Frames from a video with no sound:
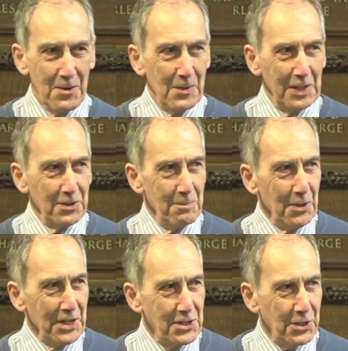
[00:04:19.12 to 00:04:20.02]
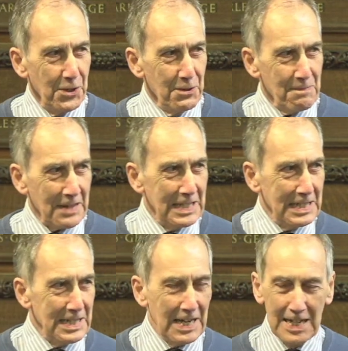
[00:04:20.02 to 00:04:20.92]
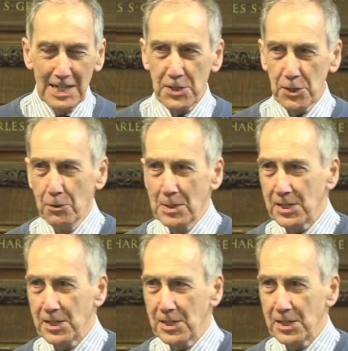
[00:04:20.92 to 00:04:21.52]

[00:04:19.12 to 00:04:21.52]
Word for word: Well, good morning to you, and as always,